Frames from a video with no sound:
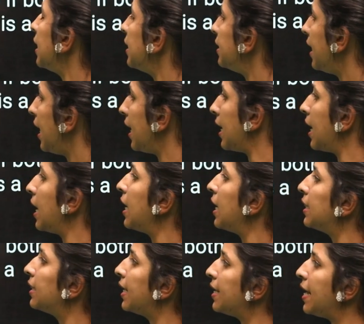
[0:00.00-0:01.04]
Then
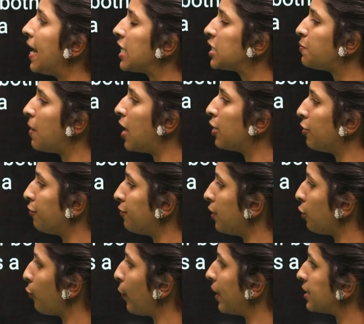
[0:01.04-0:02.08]
the next part of
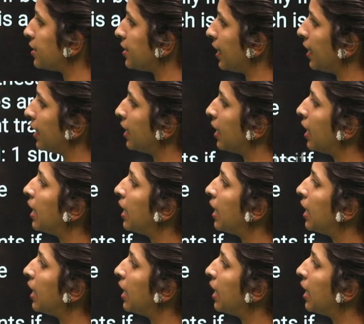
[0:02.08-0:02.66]
the question,